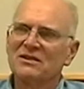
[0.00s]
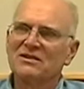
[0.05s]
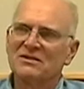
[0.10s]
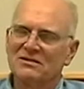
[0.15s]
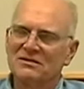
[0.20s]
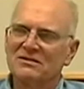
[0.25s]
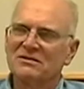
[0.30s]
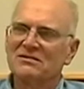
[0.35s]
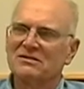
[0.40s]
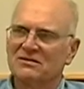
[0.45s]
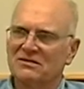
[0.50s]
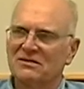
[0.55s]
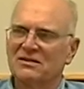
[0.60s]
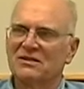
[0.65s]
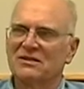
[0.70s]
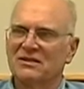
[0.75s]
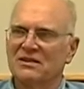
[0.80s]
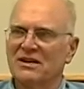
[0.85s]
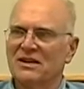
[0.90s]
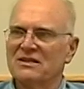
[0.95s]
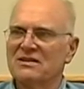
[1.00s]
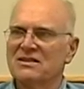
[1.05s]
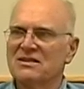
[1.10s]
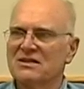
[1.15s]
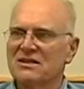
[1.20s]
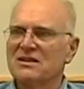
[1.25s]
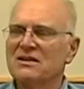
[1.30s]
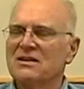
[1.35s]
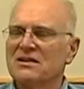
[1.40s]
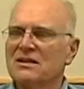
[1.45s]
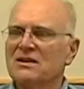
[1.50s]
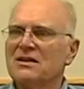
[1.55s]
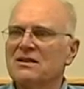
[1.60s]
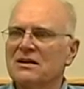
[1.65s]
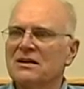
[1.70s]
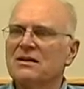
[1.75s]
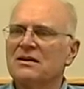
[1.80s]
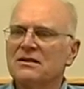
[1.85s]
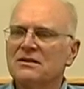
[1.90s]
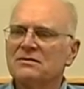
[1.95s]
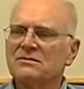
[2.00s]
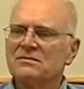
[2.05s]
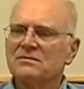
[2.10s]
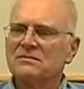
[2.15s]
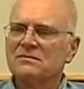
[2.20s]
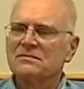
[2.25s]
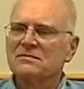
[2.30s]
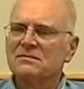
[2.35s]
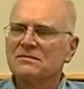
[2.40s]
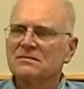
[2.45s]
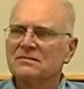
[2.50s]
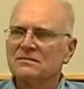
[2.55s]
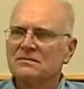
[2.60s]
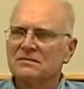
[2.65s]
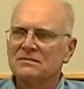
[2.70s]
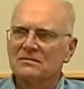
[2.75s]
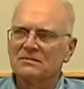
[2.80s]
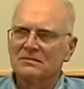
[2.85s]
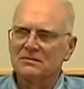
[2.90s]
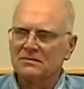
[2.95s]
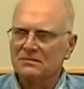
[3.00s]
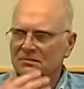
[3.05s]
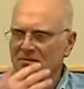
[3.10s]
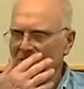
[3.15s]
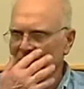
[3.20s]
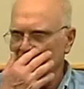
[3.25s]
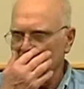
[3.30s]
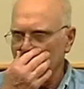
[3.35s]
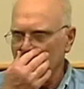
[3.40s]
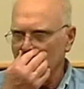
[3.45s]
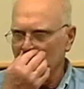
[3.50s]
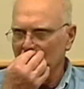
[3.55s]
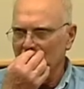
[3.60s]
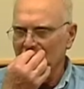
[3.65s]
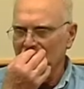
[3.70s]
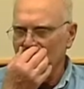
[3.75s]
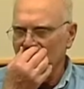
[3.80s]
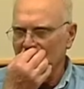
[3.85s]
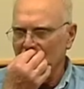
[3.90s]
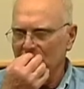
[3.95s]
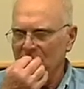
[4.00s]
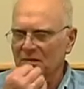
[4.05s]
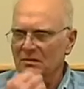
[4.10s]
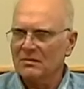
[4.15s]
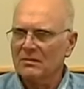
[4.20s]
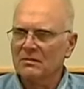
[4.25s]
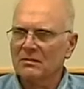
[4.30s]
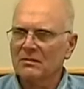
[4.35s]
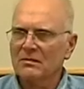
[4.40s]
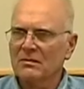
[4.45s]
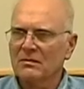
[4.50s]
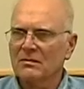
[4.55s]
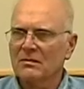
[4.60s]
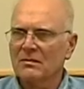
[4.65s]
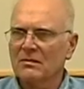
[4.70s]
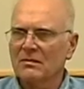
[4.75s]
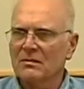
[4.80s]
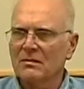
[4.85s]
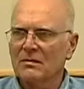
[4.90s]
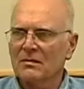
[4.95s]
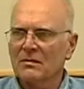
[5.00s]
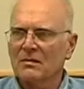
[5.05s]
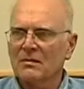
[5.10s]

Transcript: in 1964. Yes. And um, what kind of training did you get there then?